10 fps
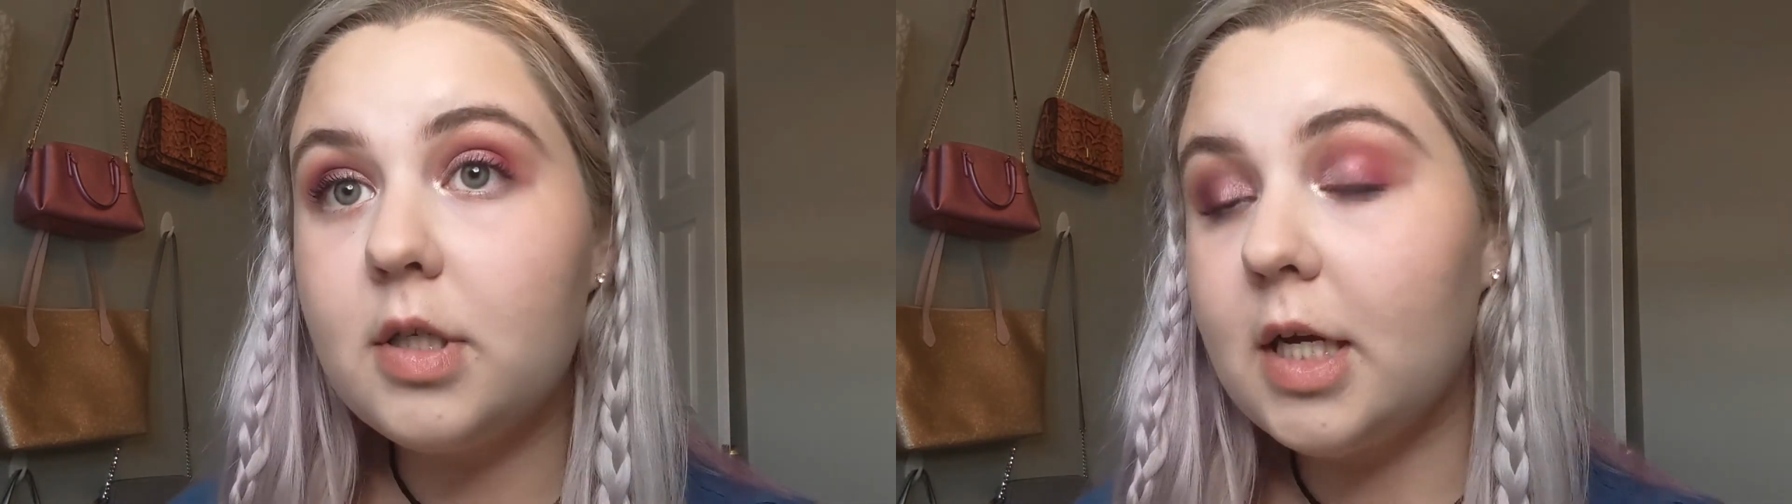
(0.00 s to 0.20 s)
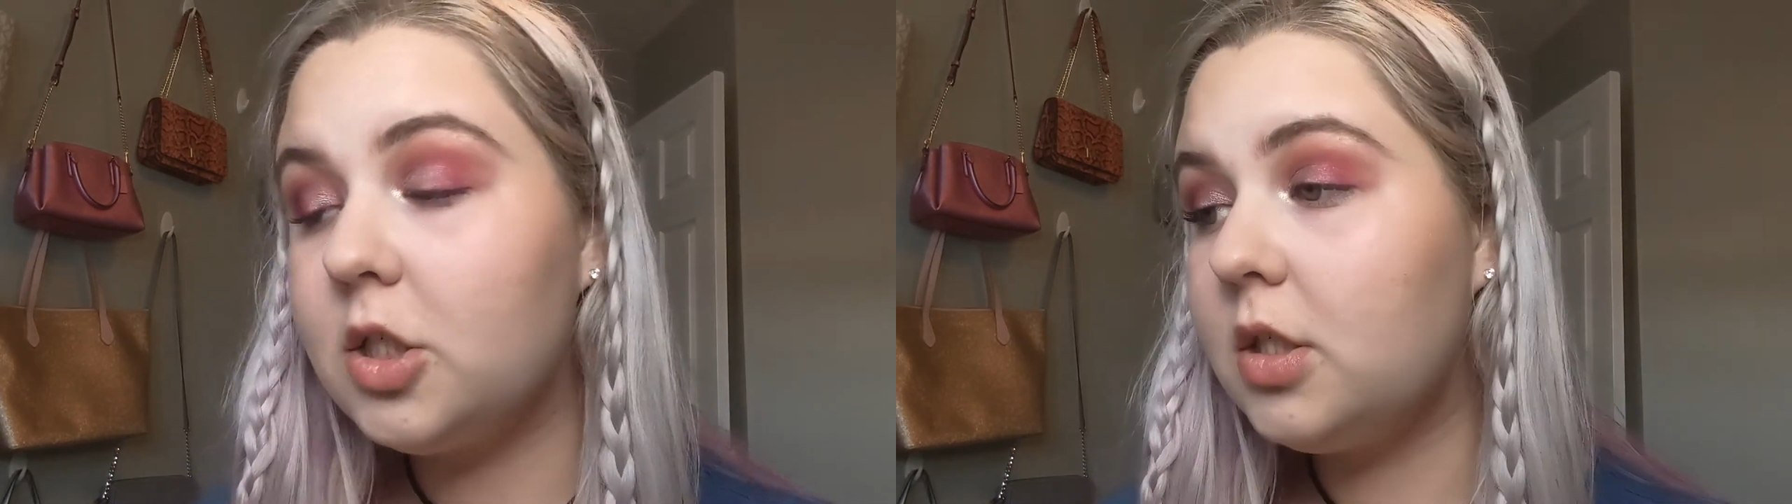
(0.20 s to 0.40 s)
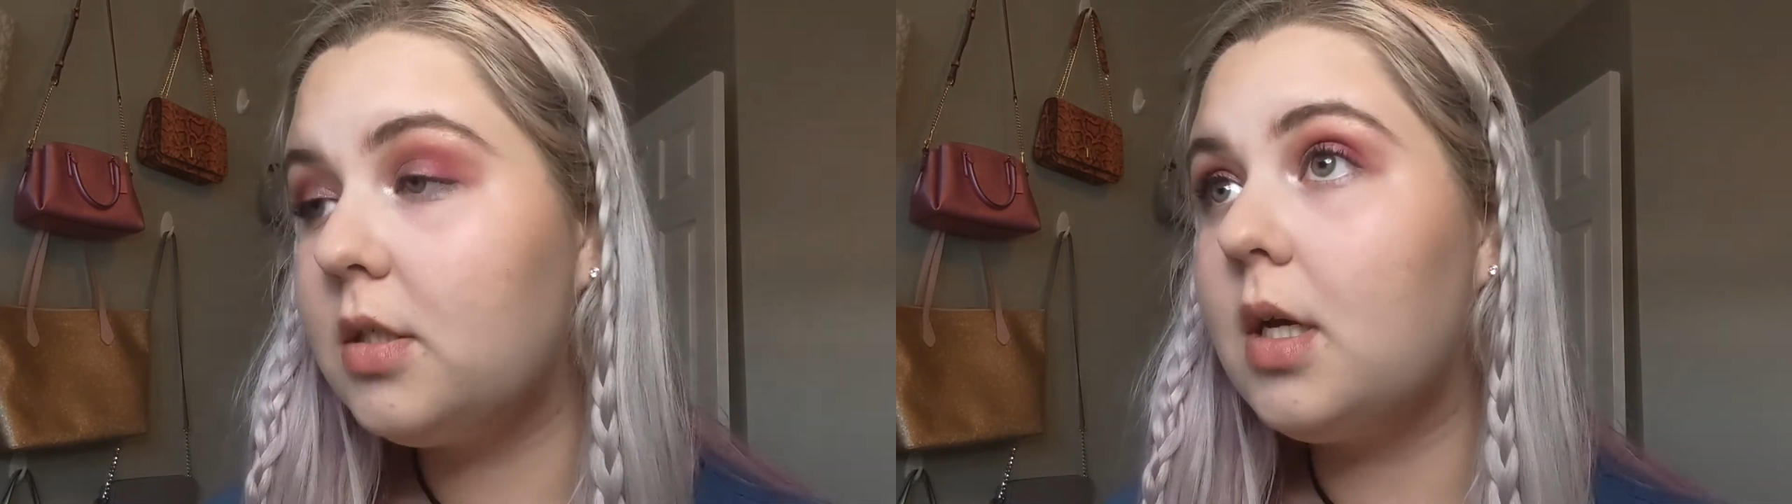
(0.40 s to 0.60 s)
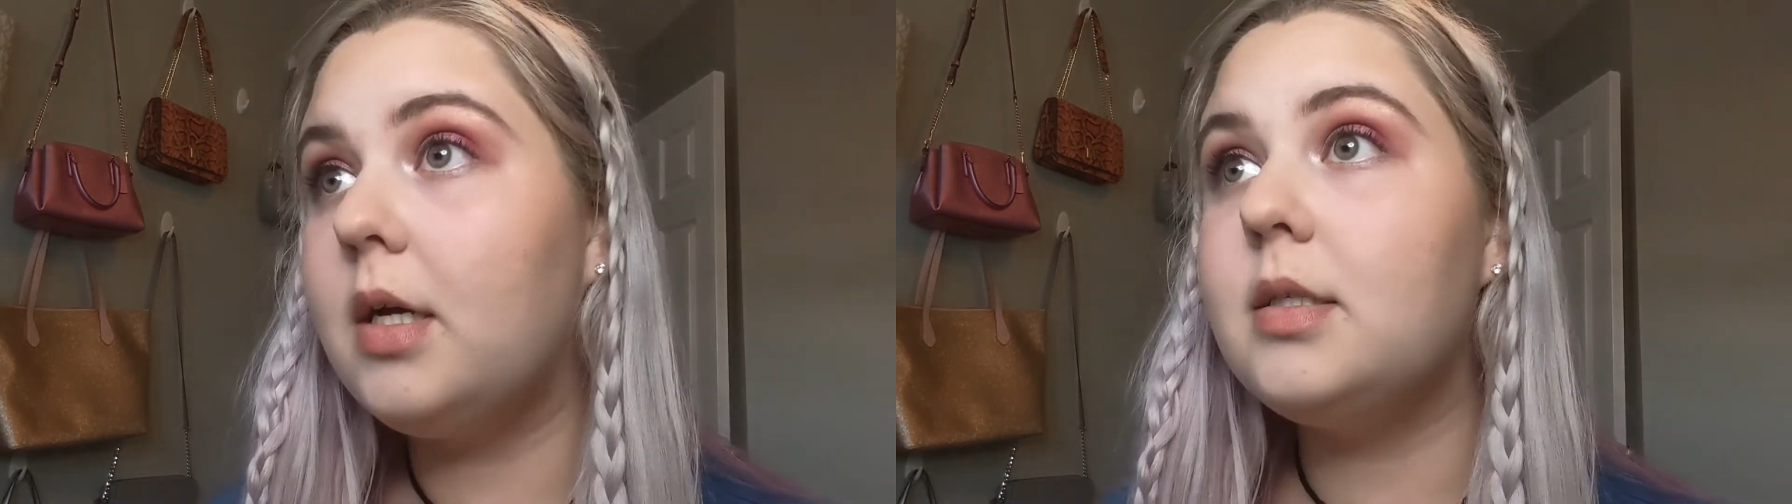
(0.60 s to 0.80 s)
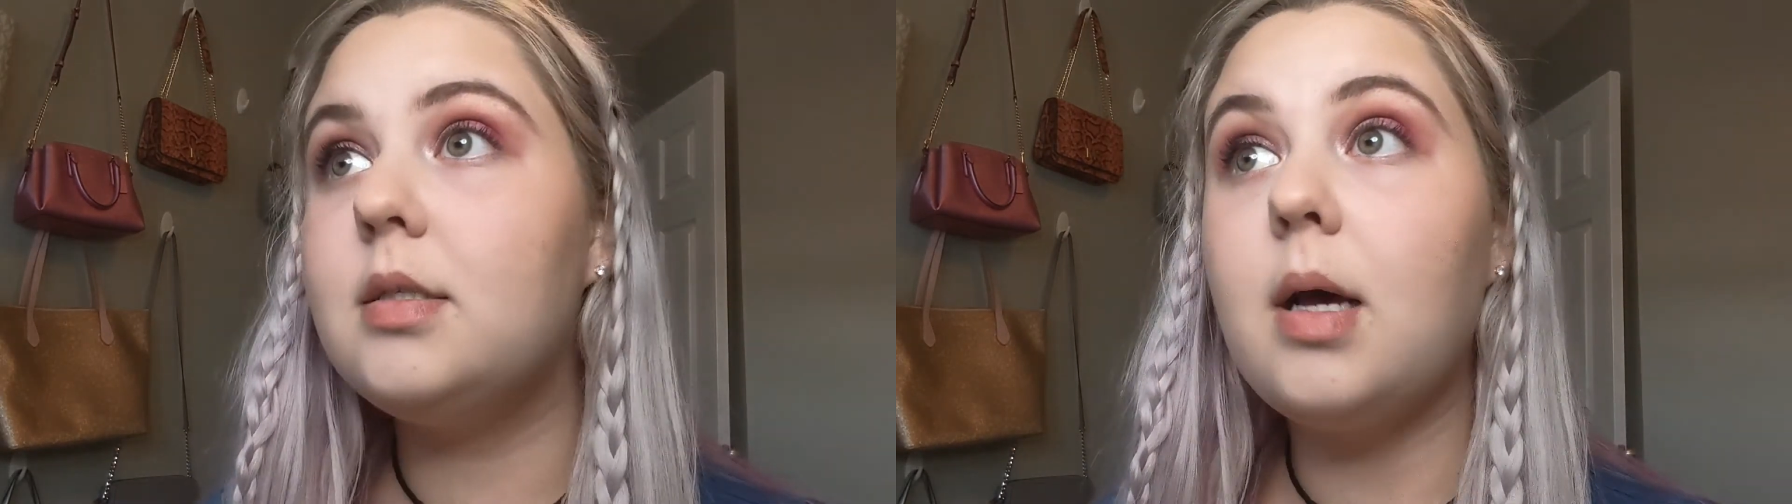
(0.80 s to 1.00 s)
lashes
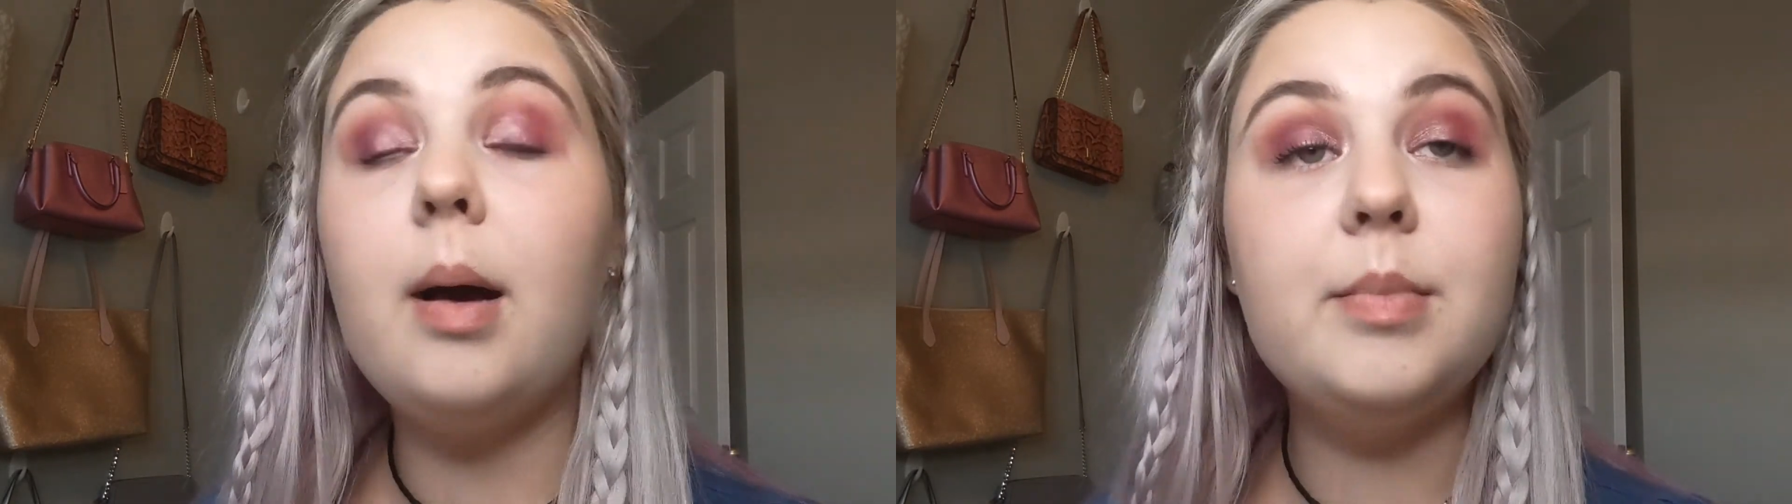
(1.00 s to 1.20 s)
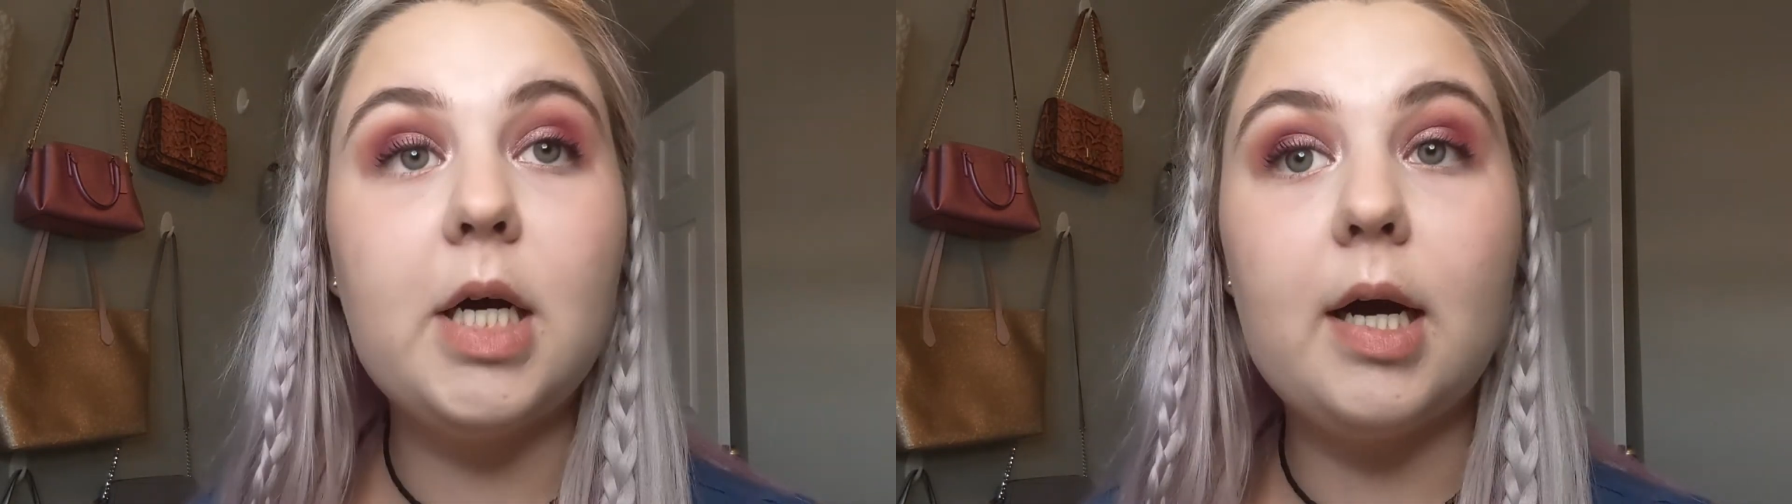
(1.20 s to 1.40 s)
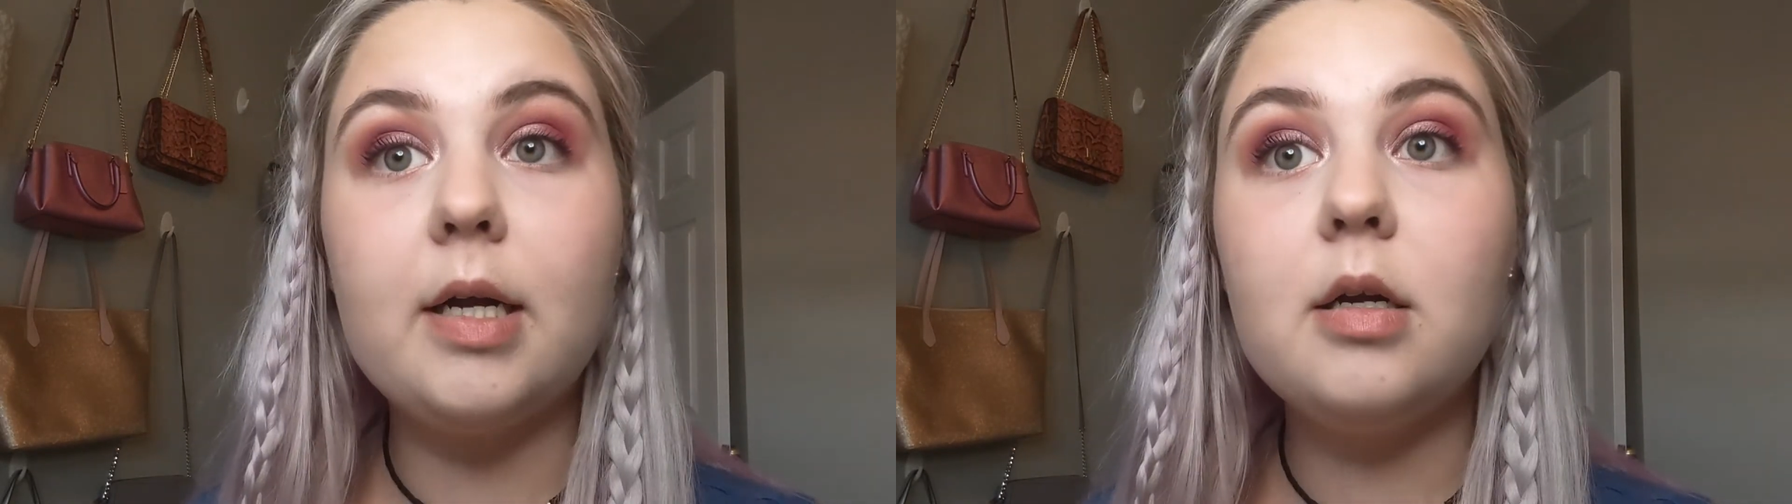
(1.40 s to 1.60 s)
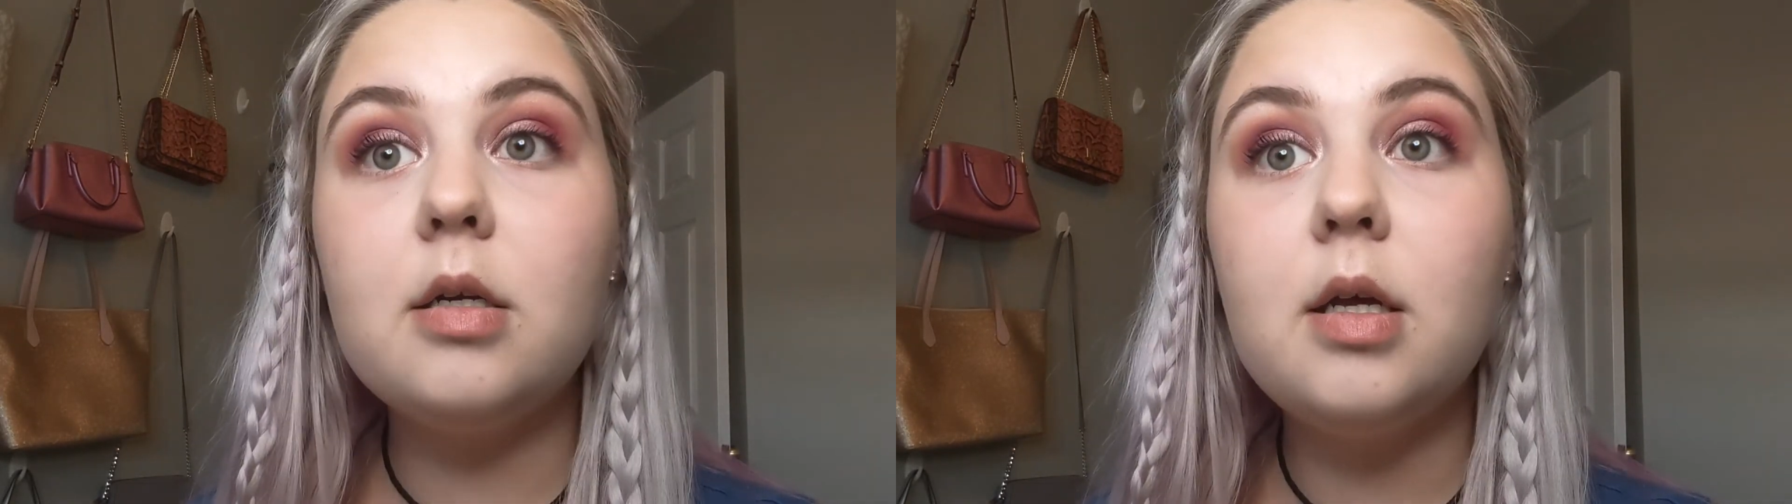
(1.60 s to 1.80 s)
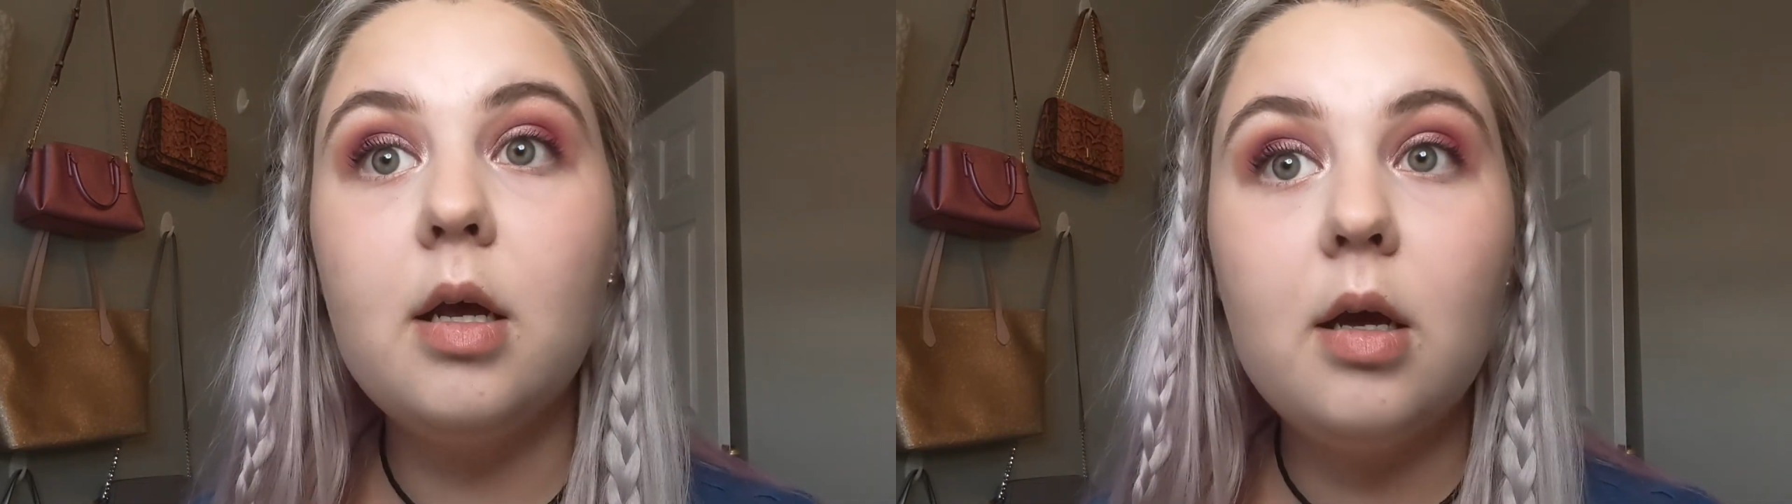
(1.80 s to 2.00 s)
because I'm tired.